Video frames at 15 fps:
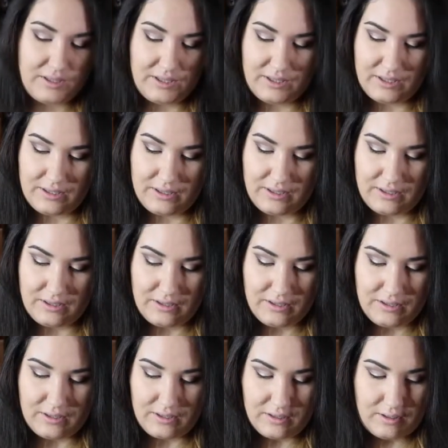
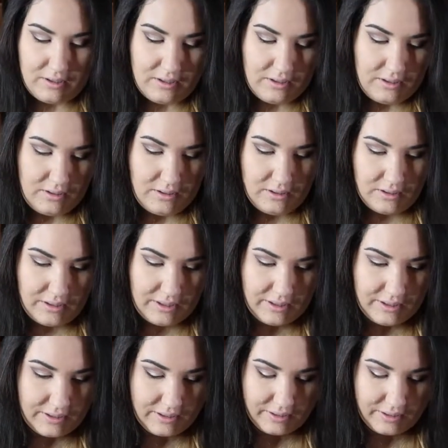(no one is talking)